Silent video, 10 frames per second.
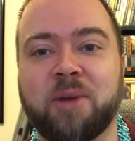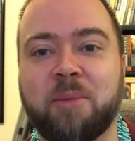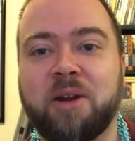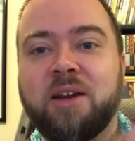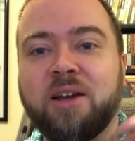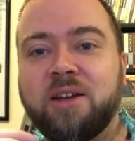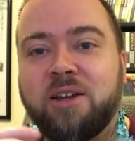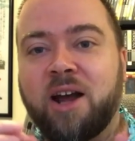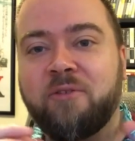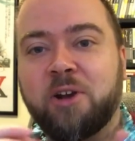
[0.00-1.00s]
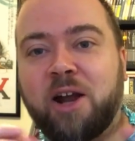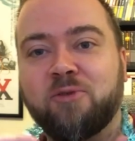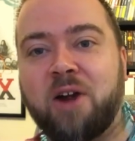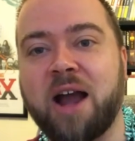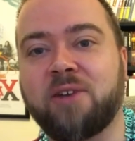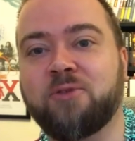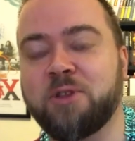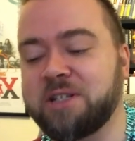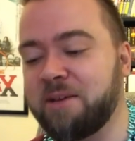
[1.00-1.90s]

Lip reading: But I've been, you know, I figured I'd rock it for this.